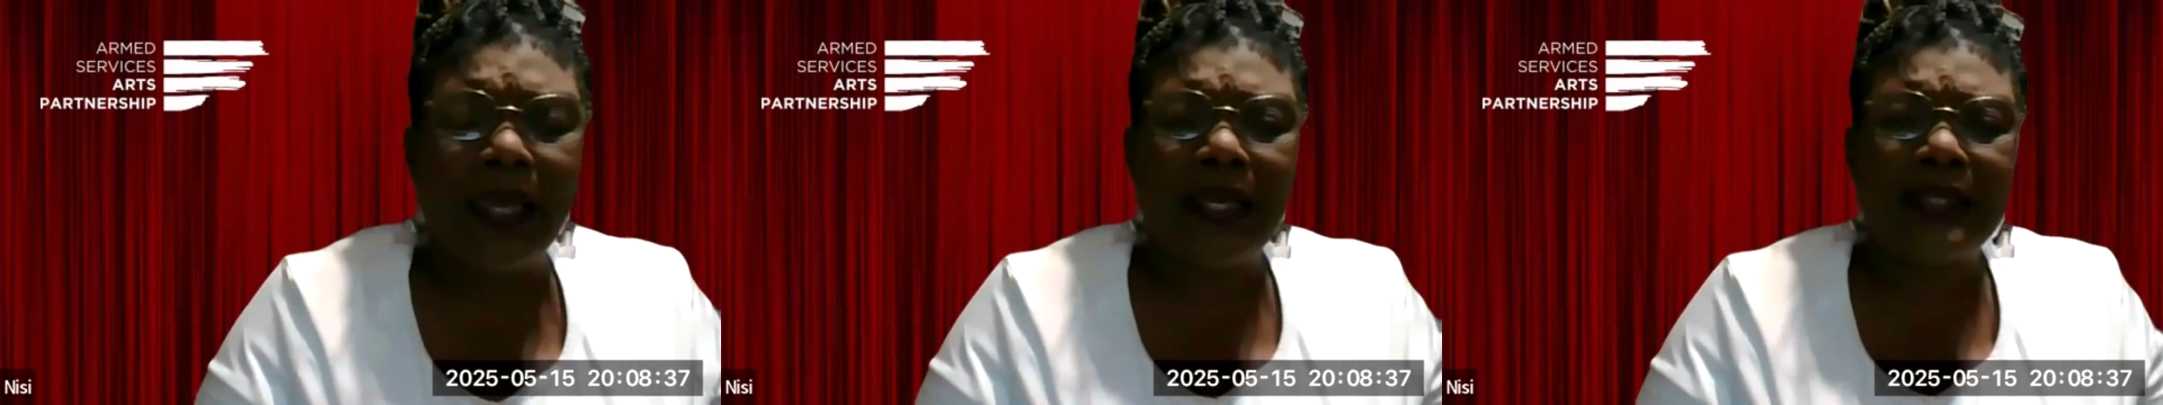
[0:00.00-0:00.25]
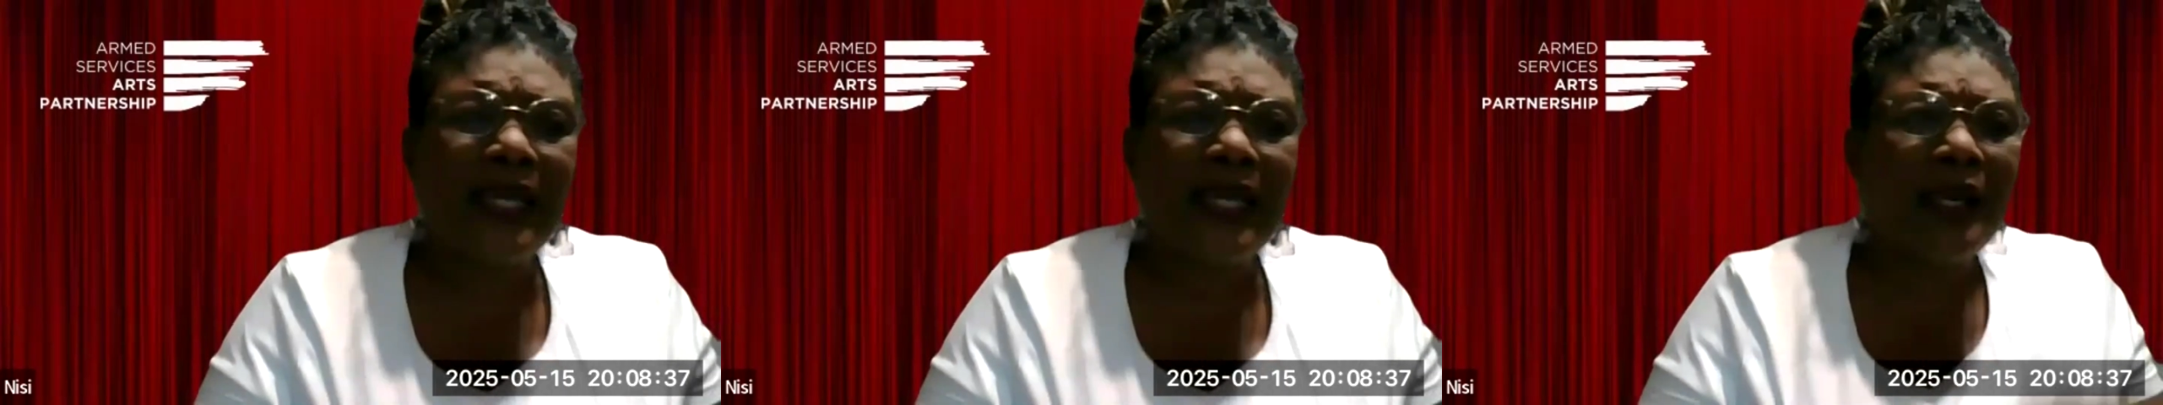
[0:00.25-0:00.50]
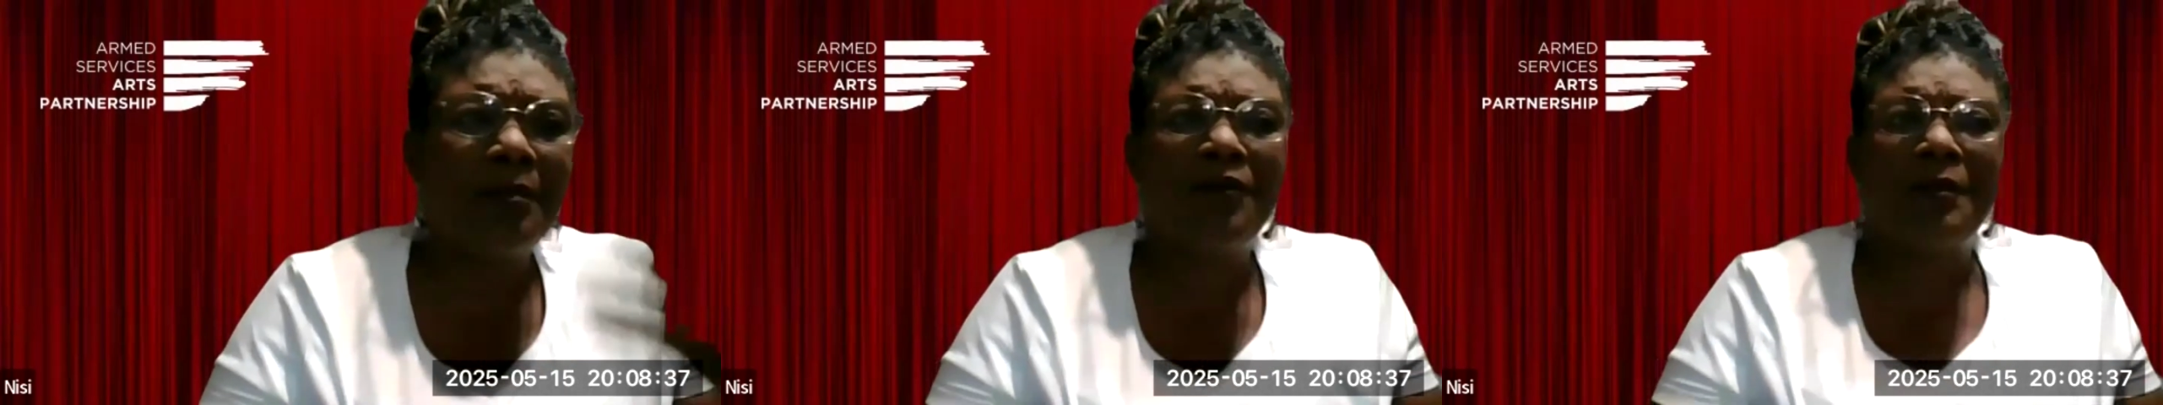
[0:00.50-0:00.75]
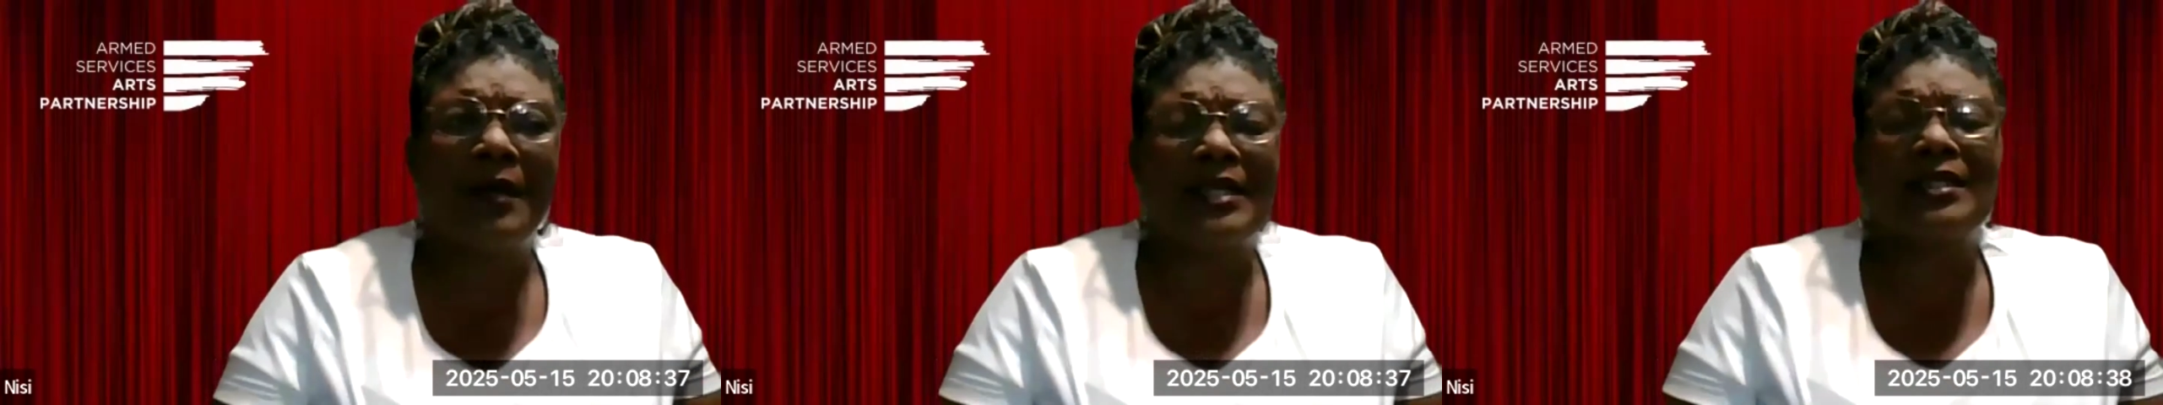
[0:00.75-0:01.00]
And I take
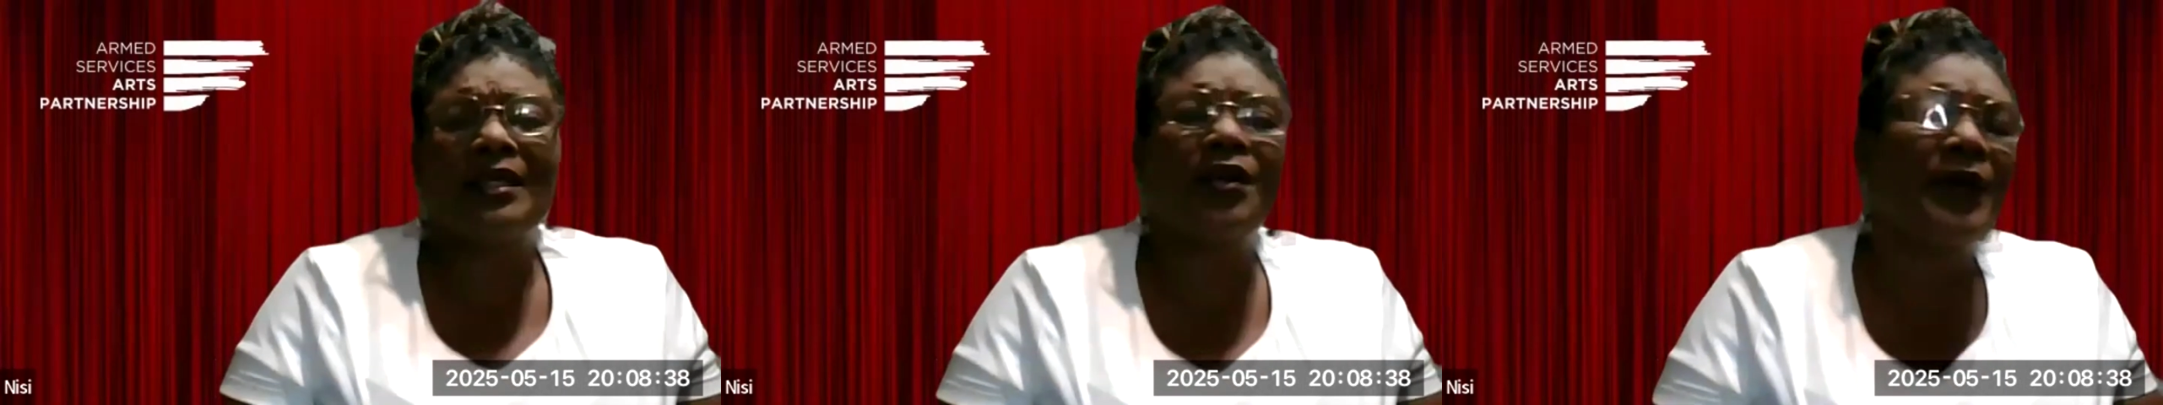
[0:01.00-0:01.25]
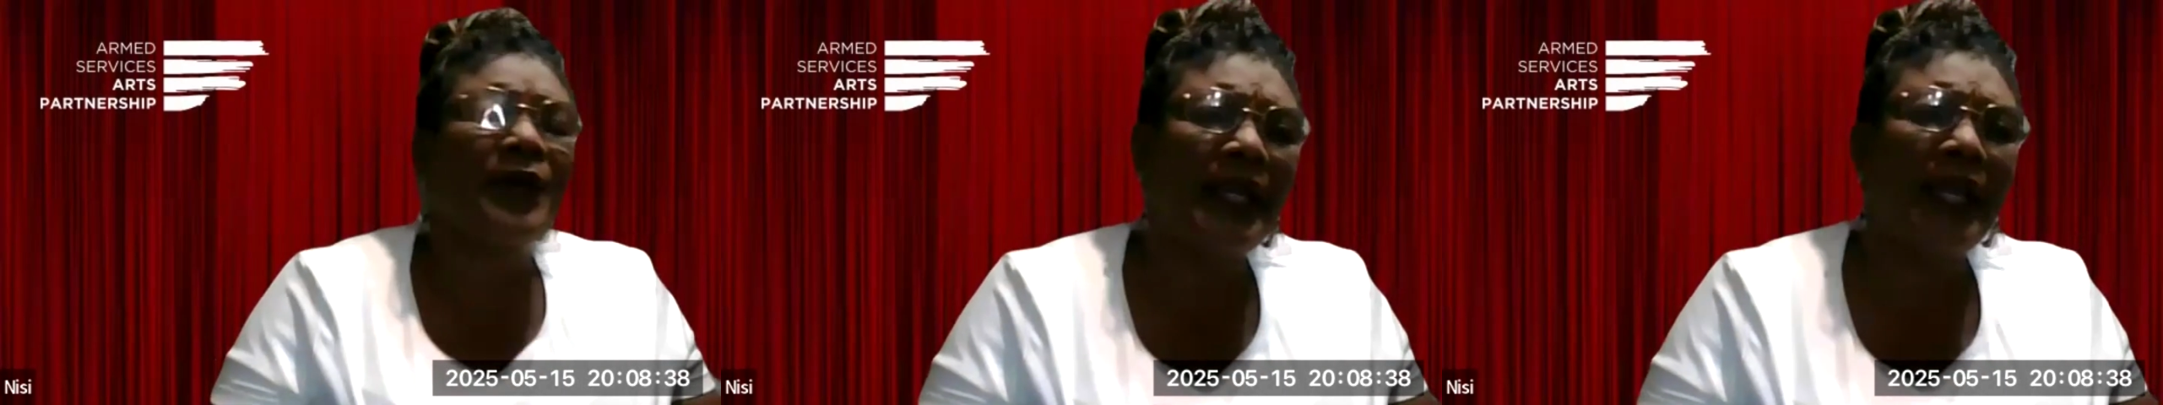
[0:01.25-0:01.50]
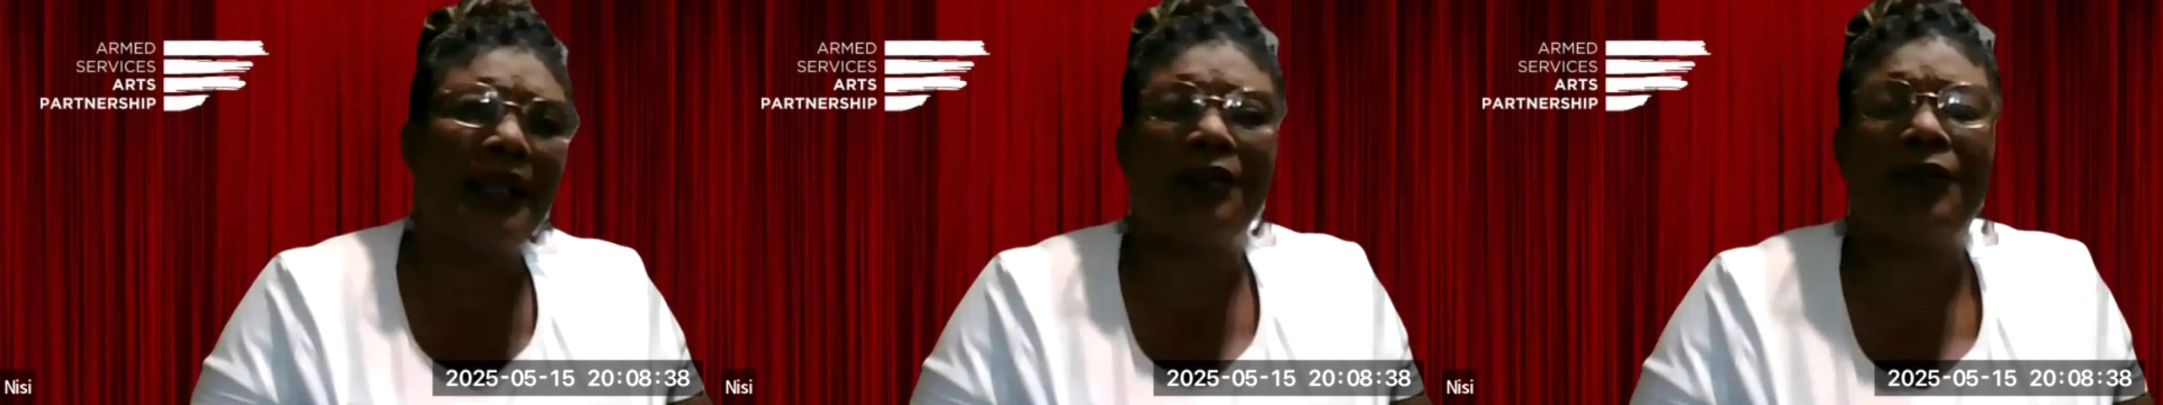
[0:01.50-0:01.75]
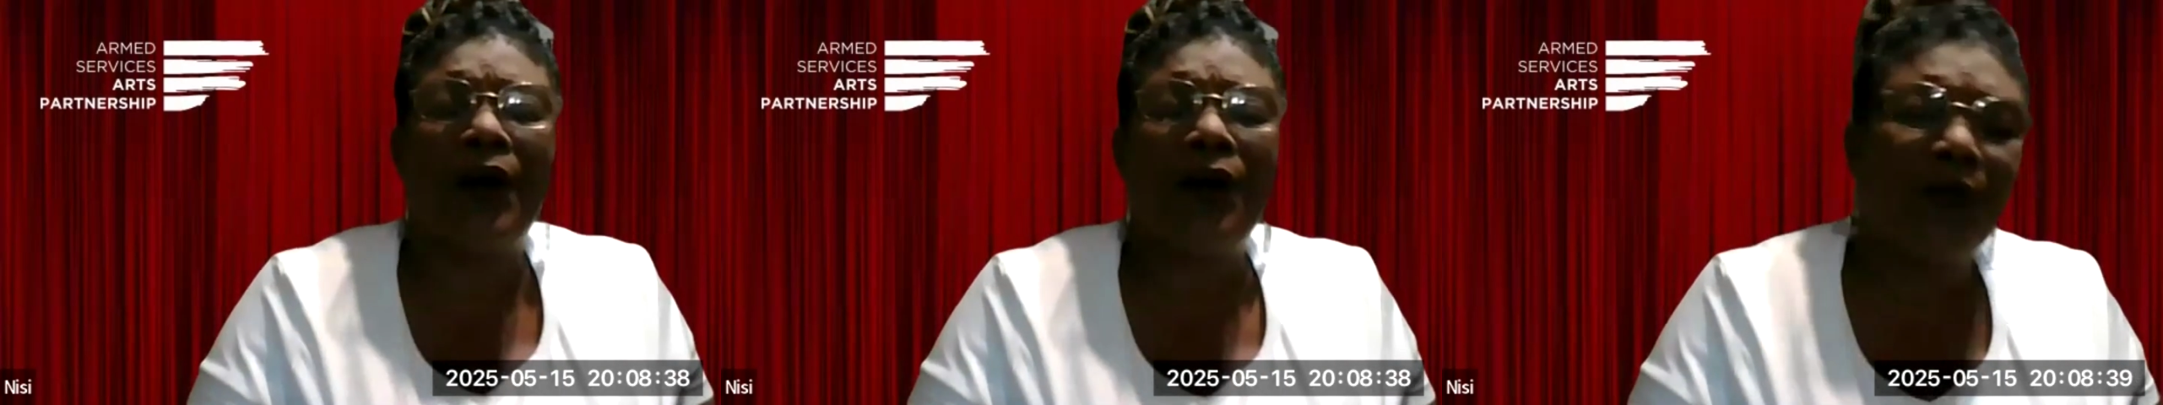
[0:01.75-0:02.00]
a puff of my cigarette and the